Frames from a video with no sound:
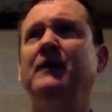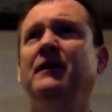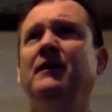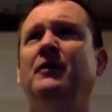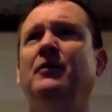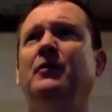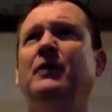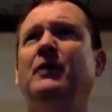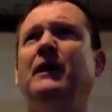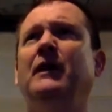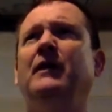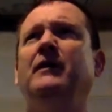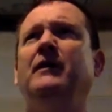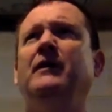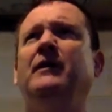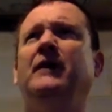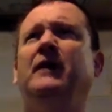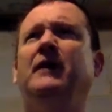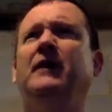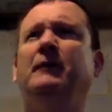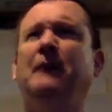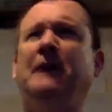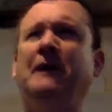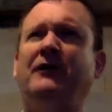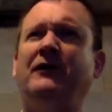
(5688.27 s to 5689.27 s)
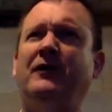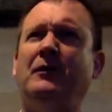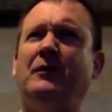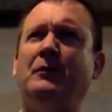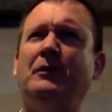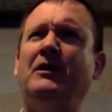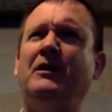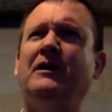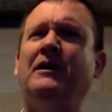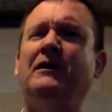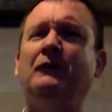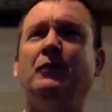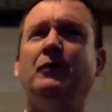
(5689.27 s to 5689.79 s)
where you got to pick someone,
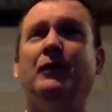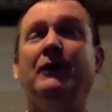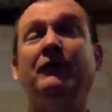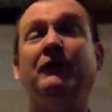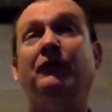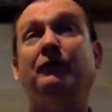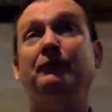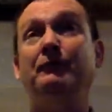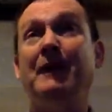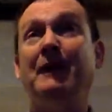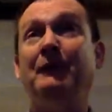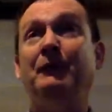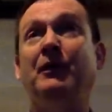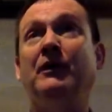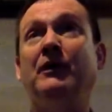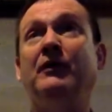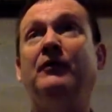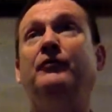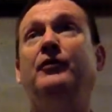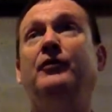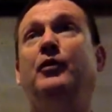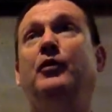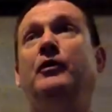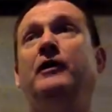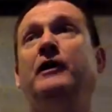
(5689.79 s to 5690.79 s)
once memory's full,